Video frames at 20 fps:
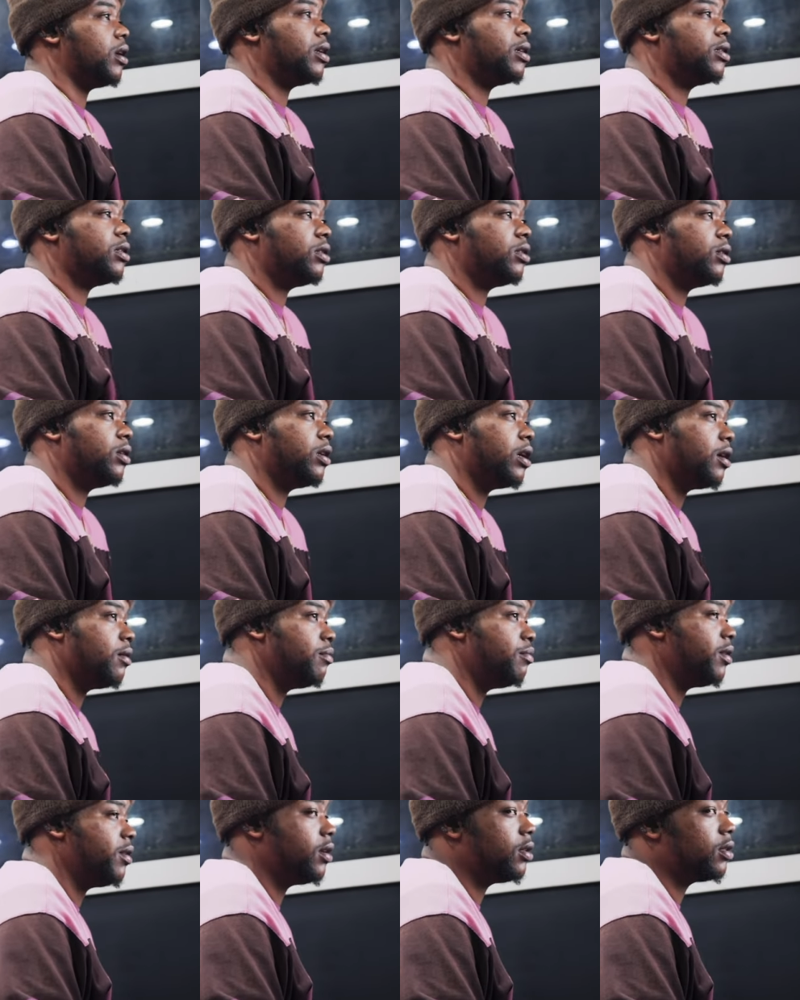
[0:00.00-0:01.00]
I said I
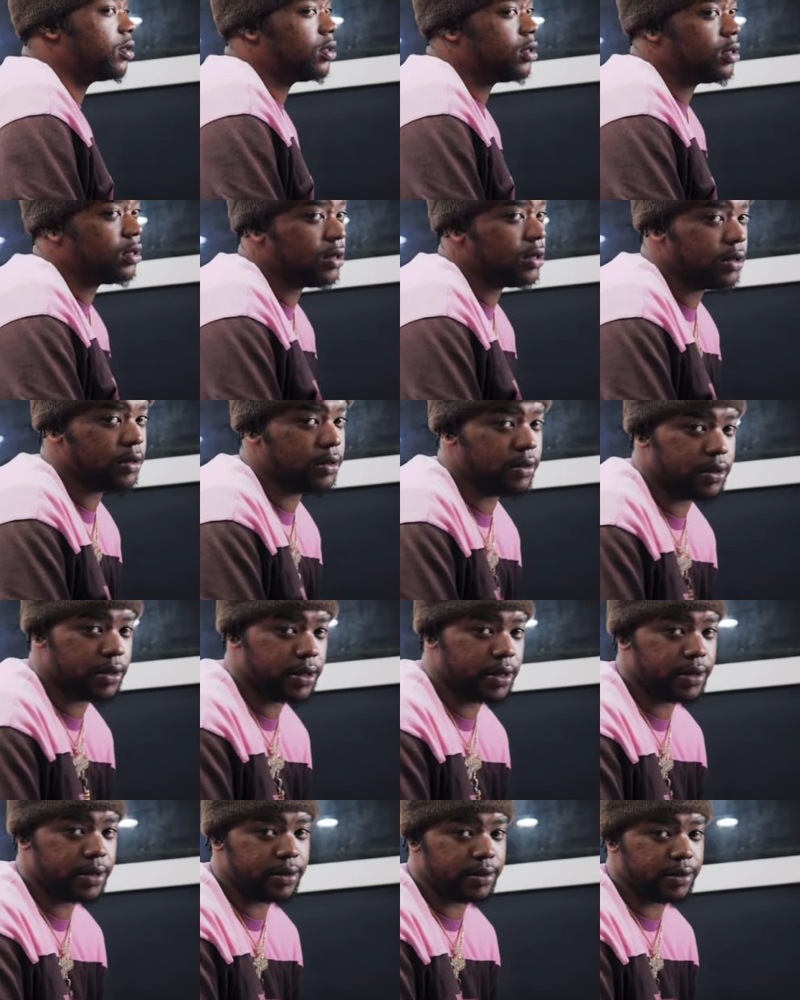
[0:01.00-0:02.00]
picked the songs
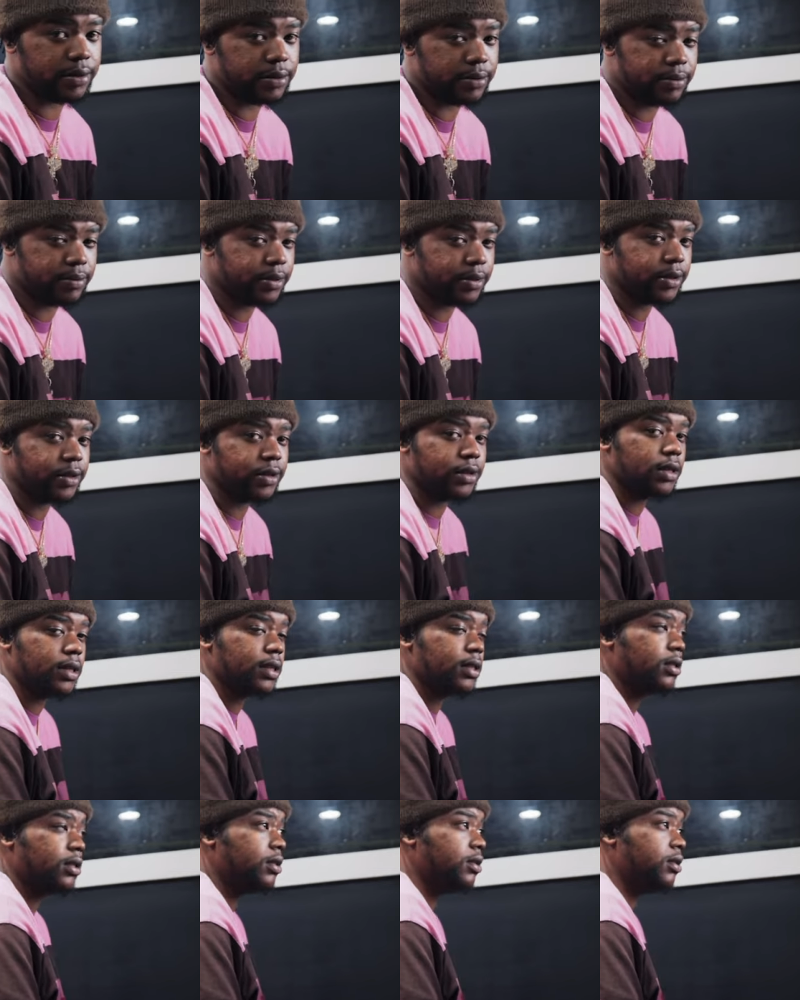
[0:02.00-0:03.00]
up. I'm here
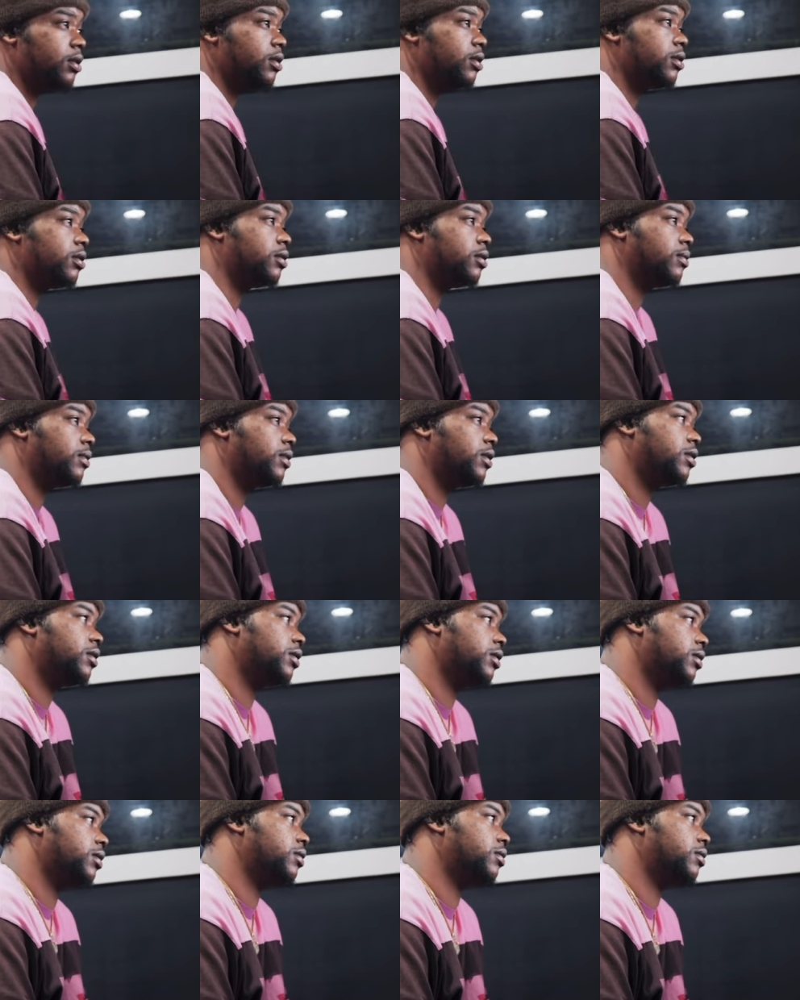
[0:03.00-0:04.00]
listening to some
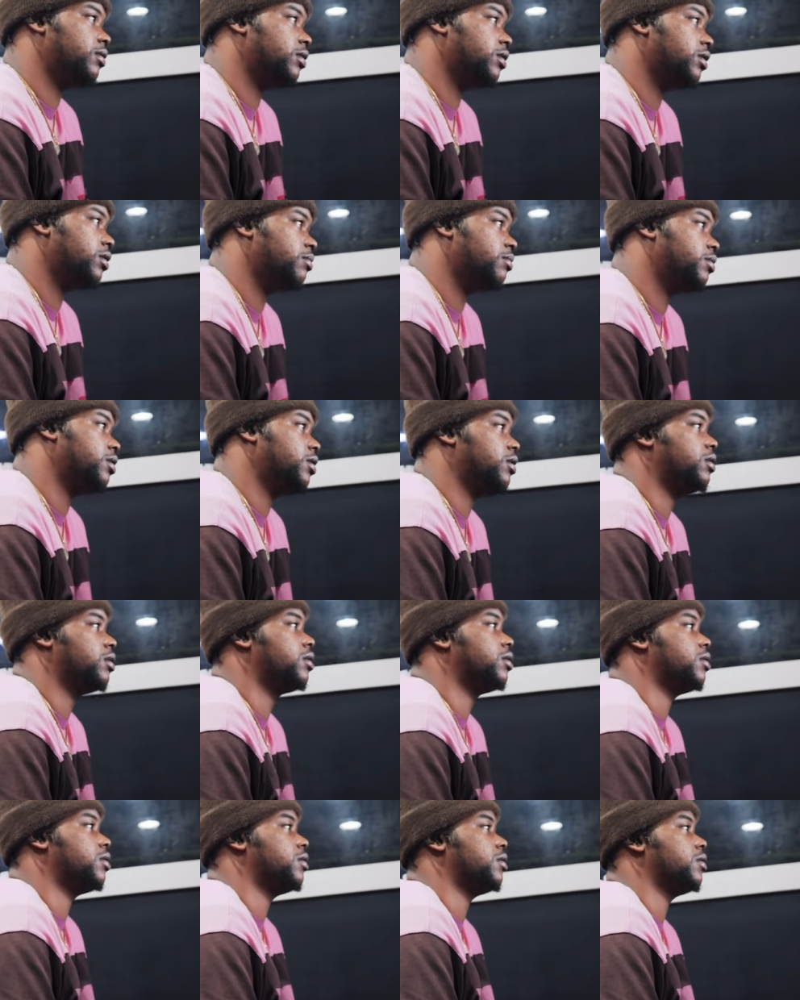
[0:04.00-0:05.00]
shit. I picked
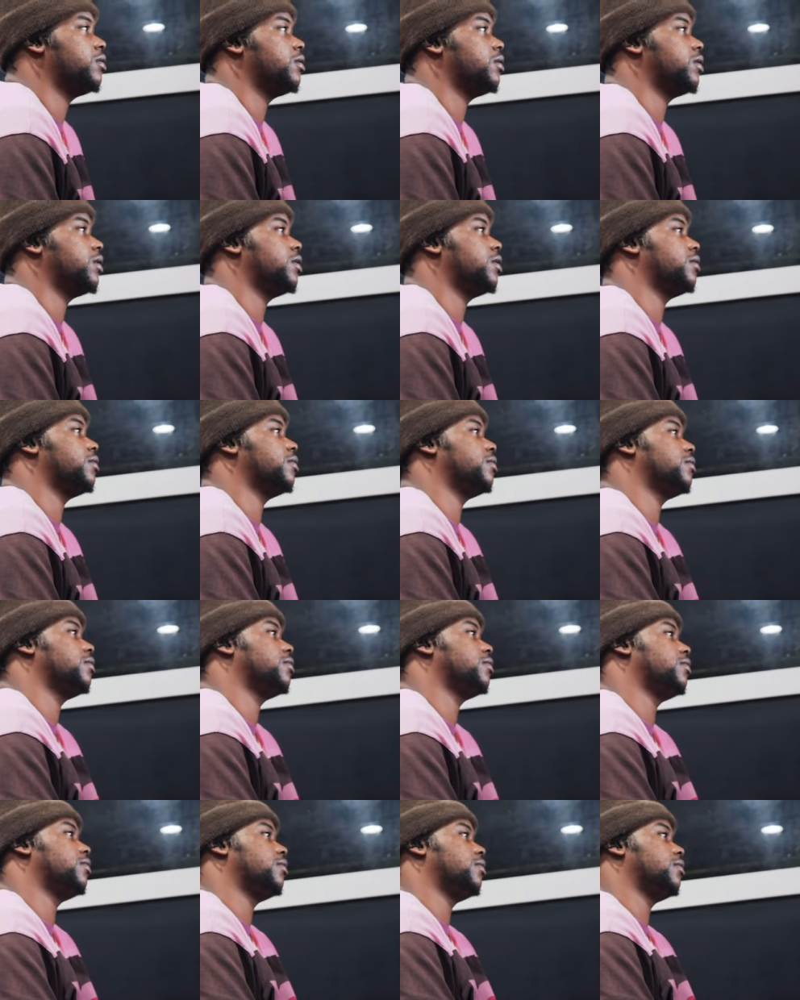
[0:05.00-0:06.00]
the songs up.
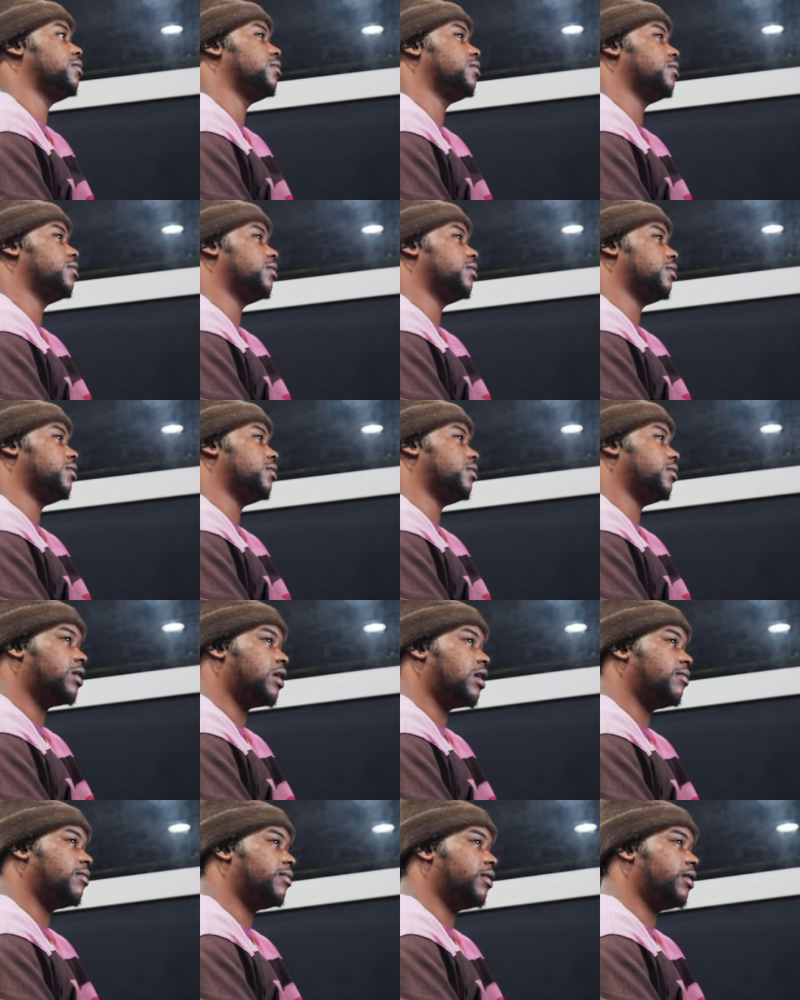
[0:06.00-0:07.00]

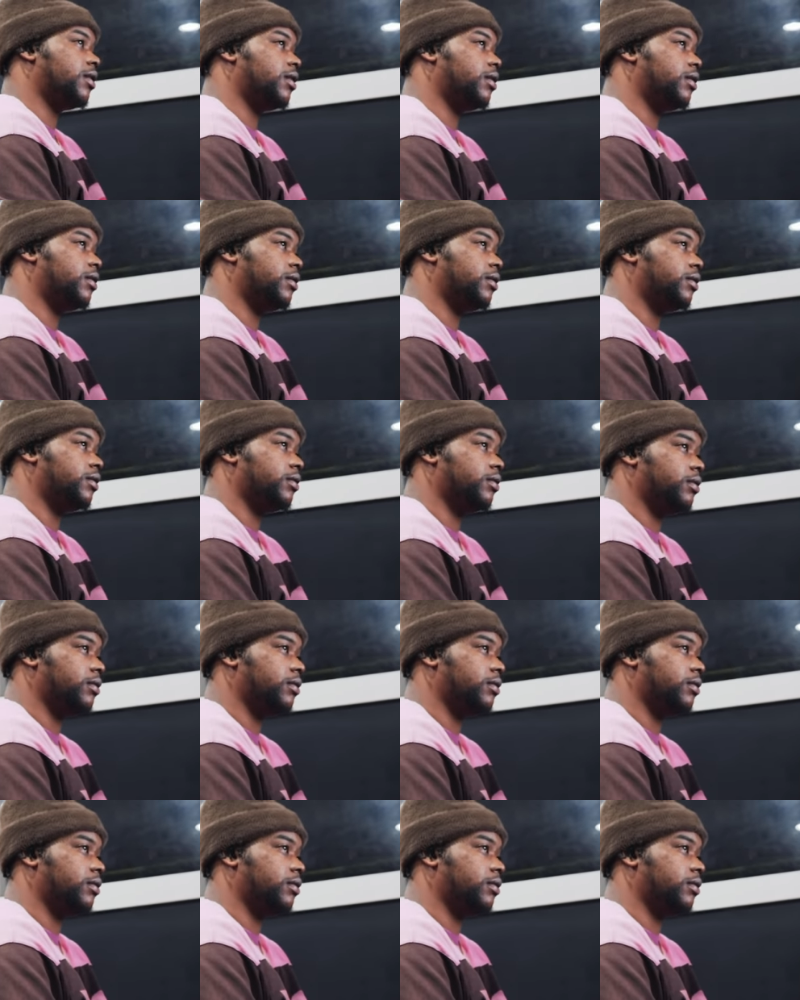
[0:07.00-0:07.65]
Top of that,